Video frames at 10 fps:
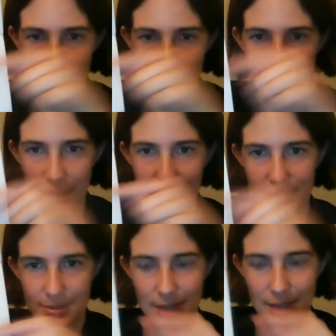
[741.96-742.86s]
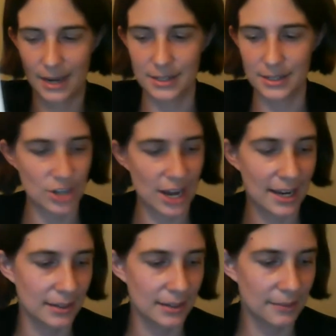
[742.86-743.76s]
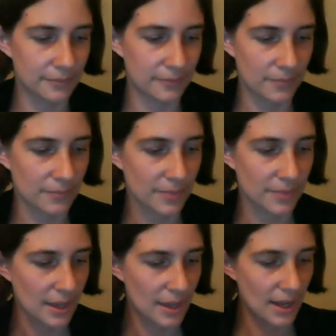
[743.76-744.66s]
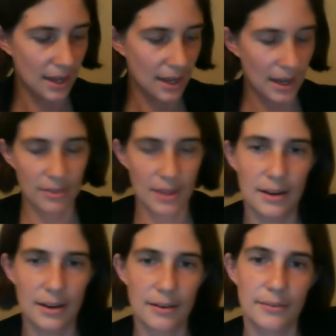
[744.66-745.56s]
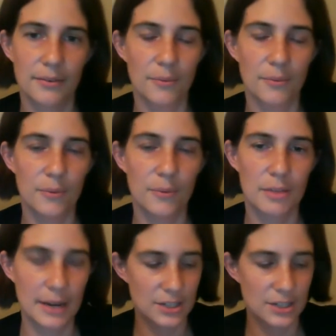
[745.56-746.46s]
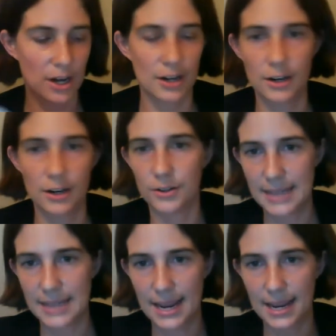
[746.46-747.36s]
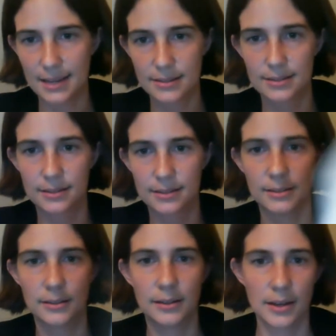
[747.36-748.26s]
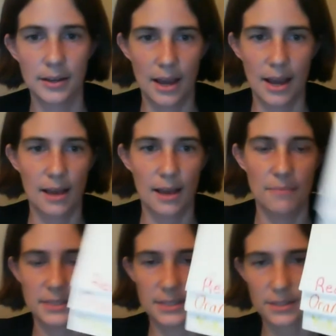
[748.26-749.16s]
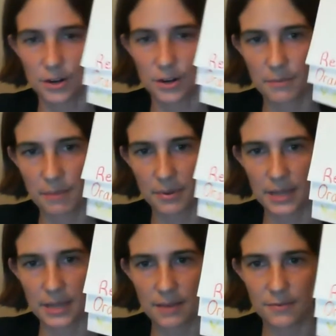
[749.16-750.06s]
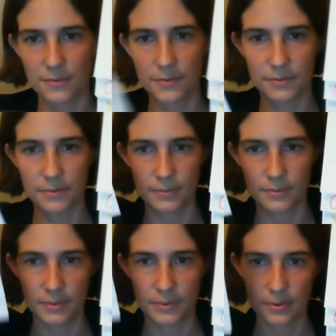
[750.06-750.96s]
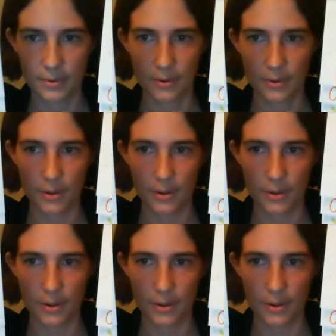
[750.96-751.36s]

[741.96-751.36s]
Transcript: how that side is jagged. And then with my daughter, who's 8, this is her maple leaf. Oh, she has a